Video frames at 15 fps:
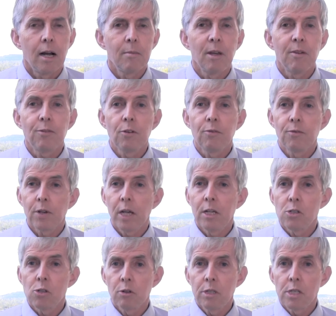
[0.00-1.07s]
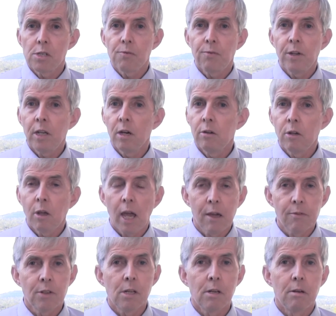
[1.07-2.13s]
If you've enjoyed this video and you
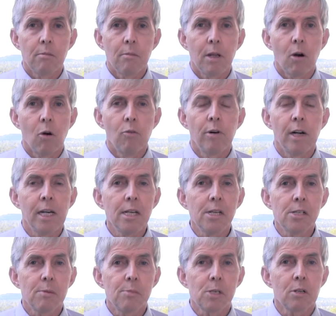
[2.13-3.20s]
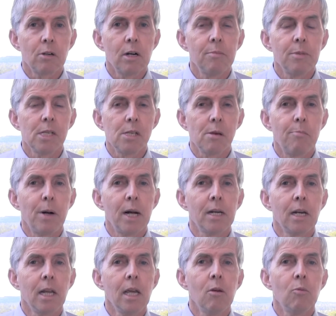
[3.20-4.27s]
haven't already subscribed, there's a
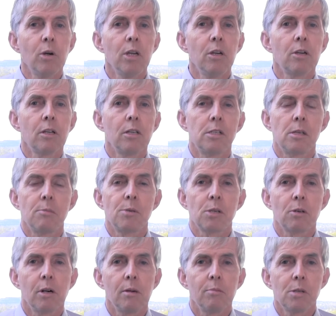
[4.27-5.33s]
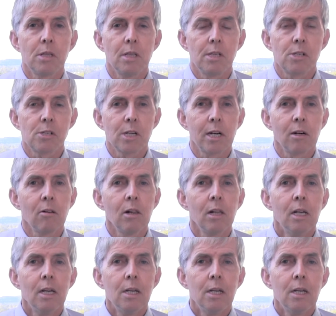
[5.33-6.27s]
button here where you can subscribe to this channel